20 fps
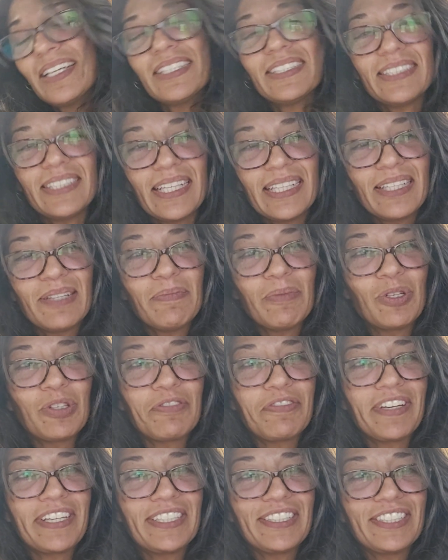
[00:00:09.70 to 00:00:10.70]
daily
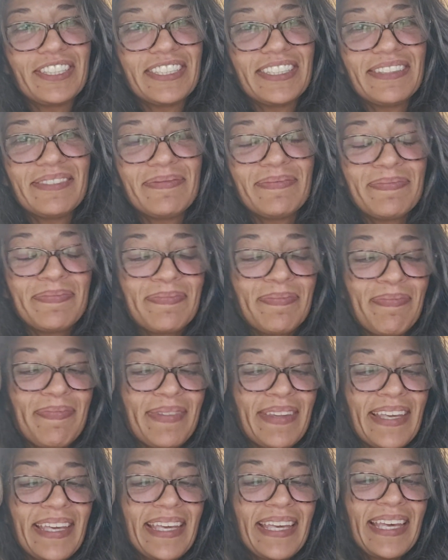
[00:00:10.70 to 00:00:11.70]
motivation.
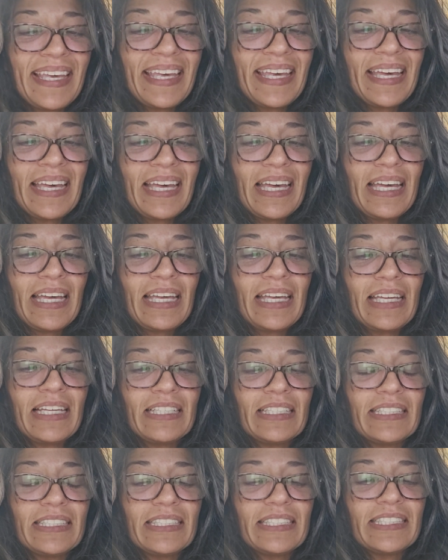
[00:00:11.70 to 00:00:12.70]
Uh,
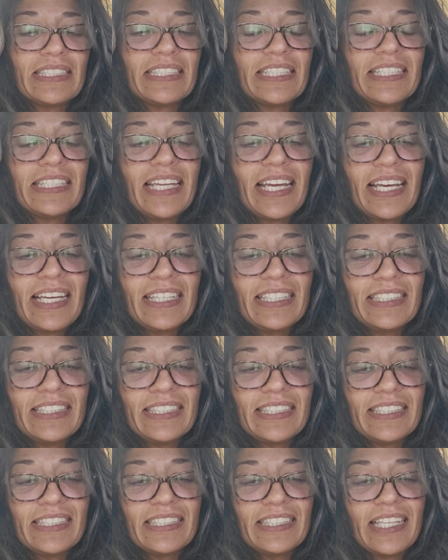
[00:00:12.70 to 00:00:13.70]
Today's
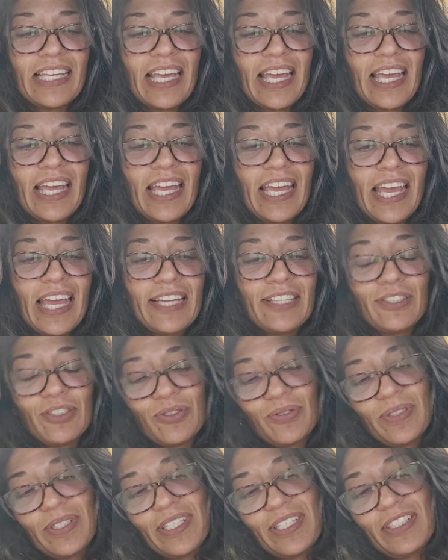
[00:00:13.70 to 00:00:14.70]

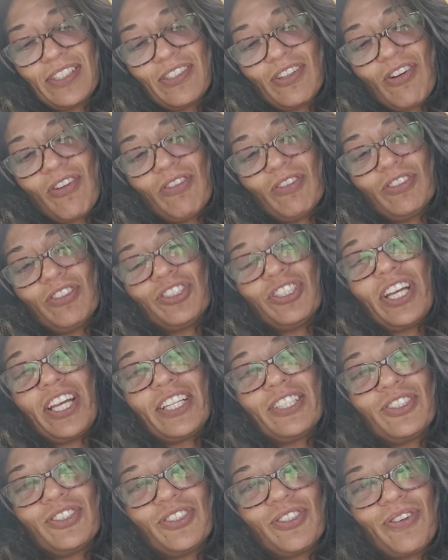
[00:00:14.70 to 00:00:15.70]
entry is called
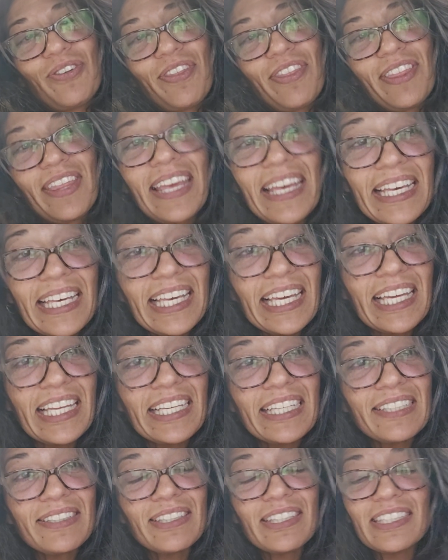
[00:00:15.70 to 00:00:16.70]
Change Your
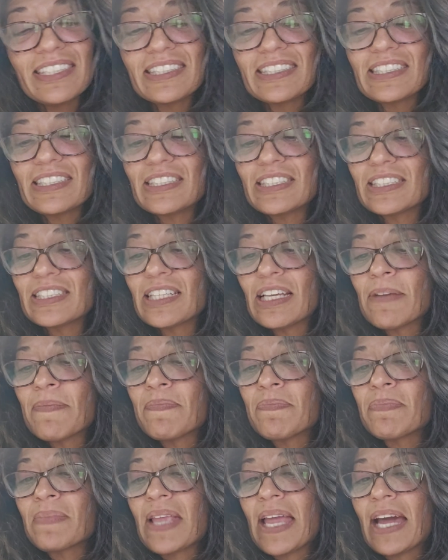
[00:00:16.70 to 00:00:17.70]
Thinking. This is
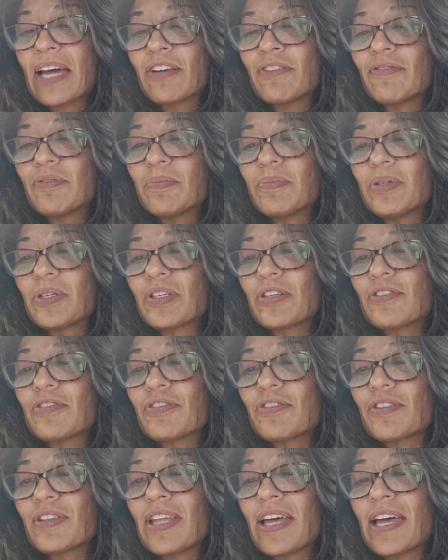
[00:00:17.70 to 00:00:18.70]
out of a book
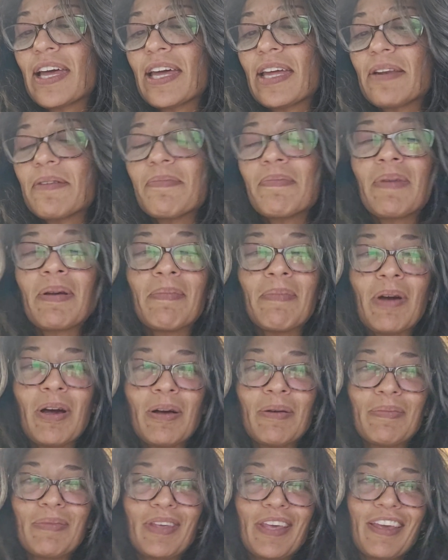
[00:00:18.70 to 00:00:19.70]
that my
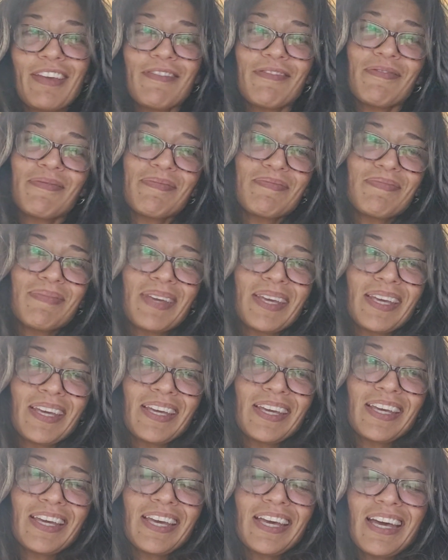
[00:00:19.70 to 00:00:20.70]
mom gave me
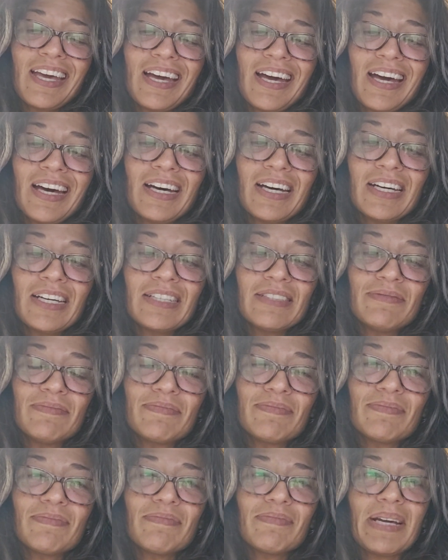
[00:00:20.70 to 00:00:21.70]

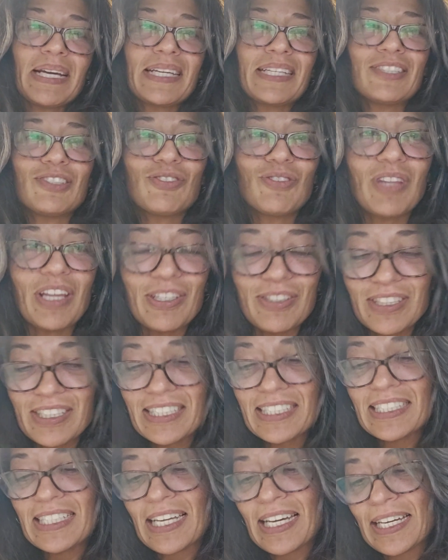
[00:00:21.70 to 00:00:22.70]
back in
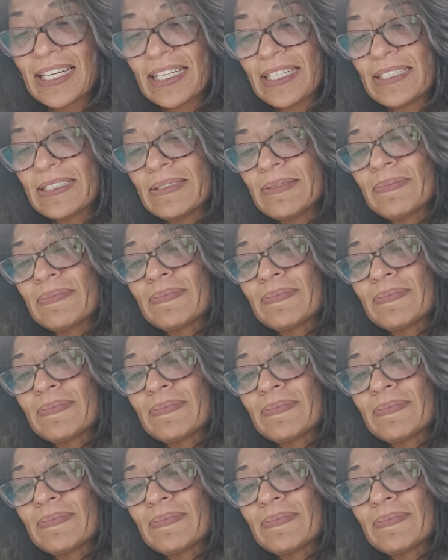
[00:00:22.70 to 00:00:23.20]
2009.